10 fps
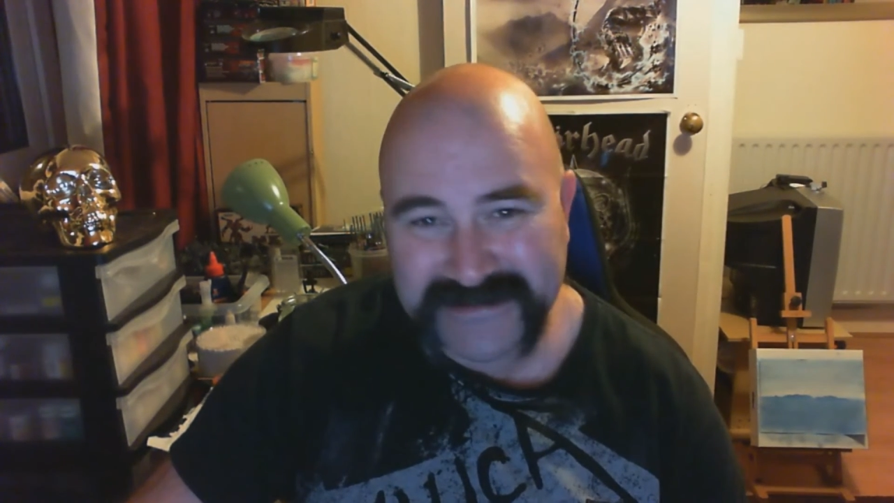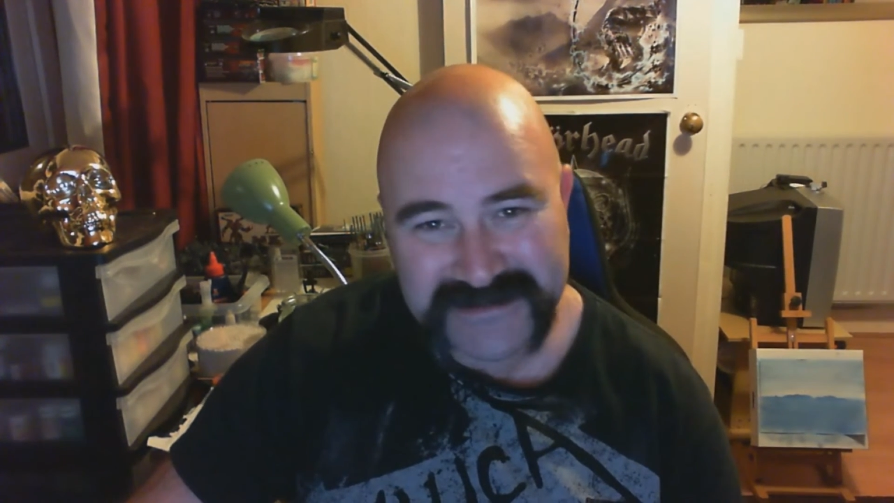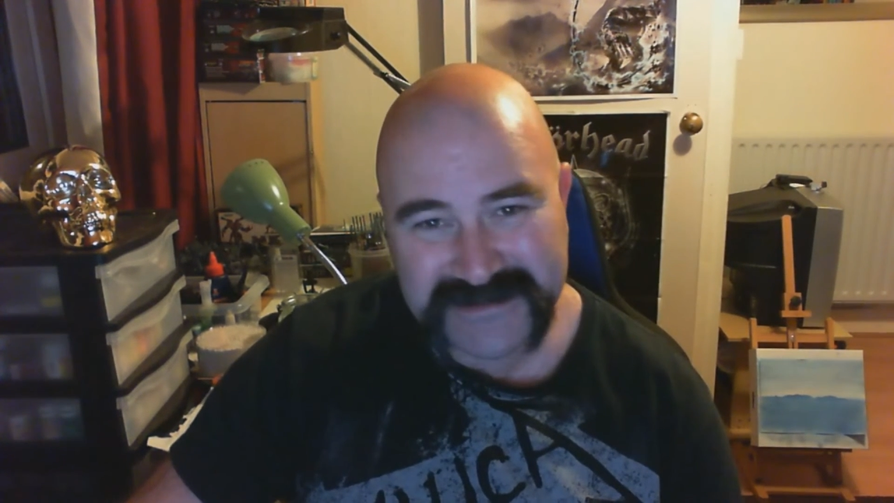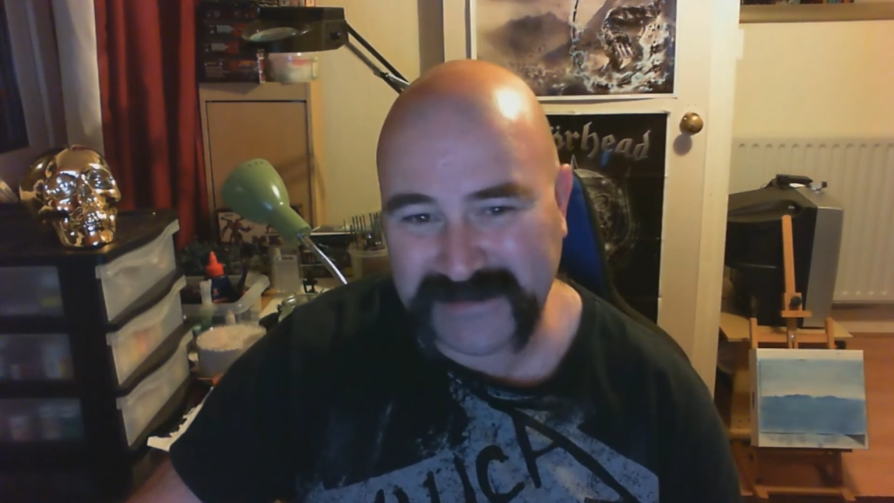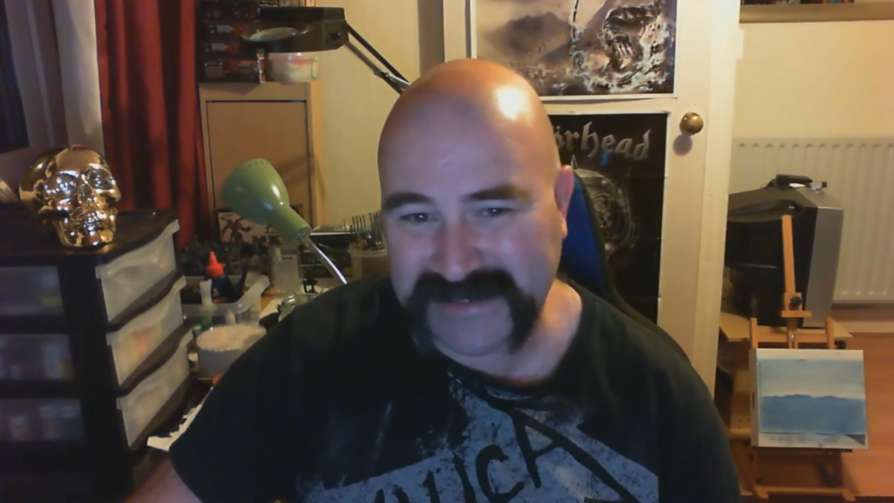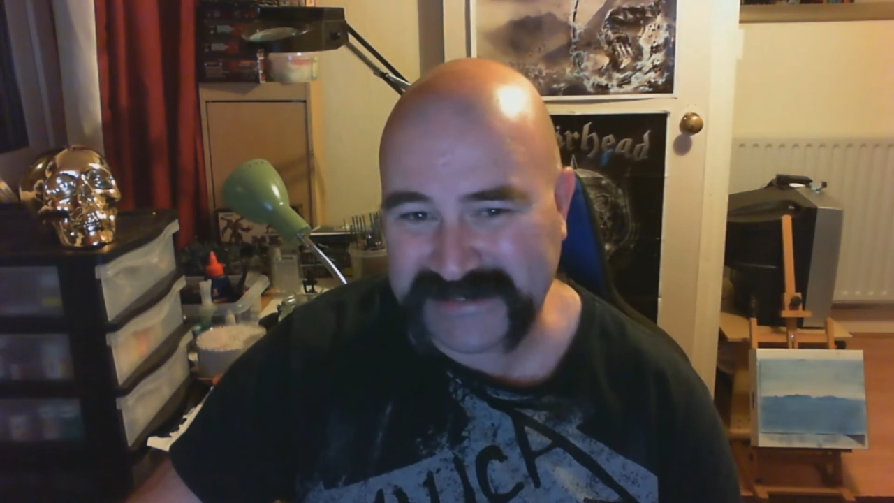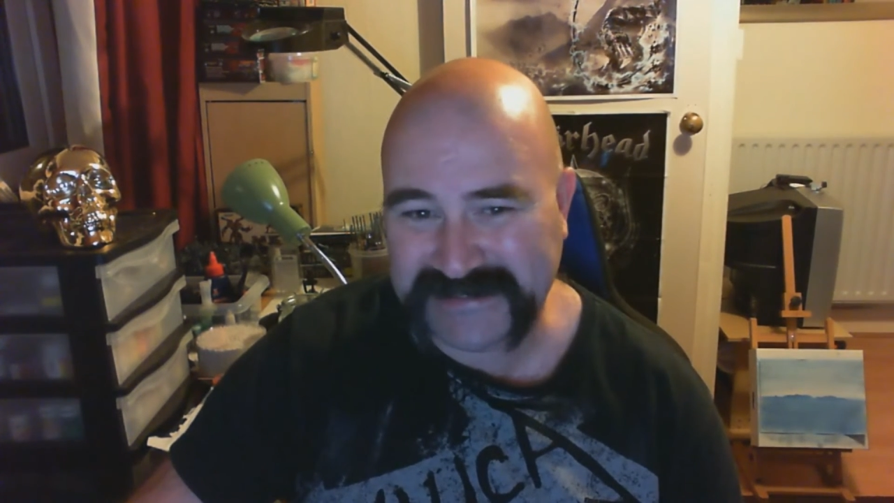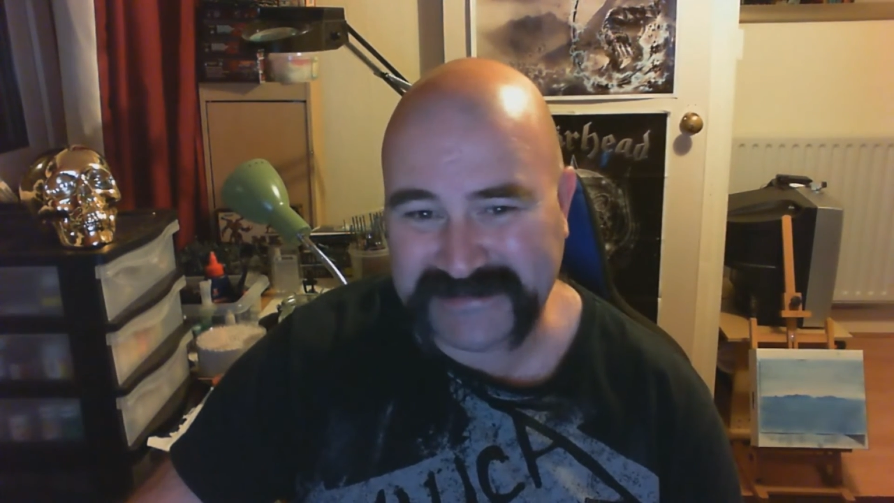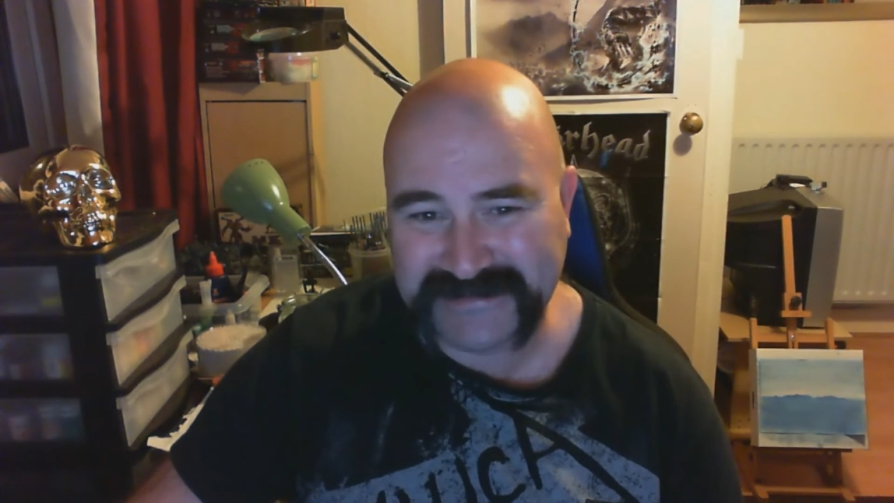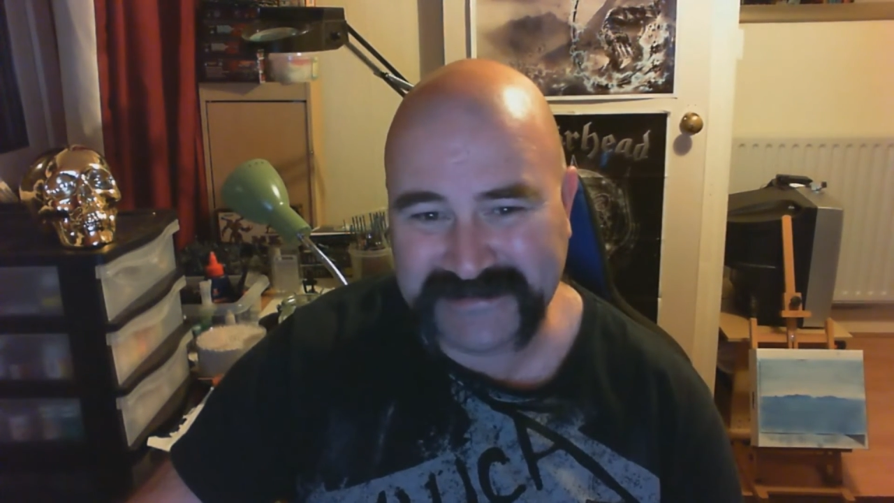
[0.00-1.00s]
Doesn't matter.